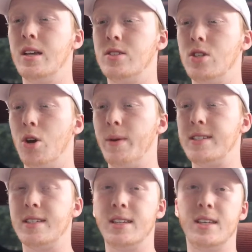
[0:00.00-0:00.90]
So
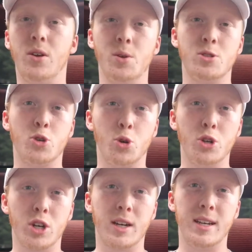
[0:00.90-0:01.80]
basically the only tool
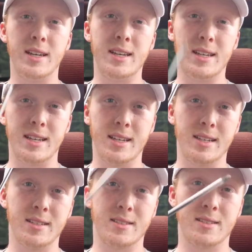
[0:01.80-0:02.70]
you're going to need
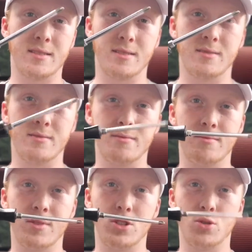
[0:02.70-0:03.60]
is
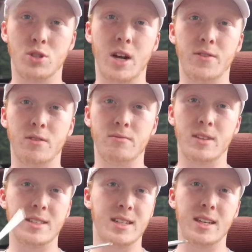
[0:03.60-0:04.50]
a screwdriver.
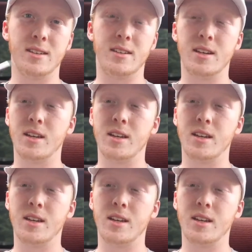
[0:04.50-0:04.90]
That's it.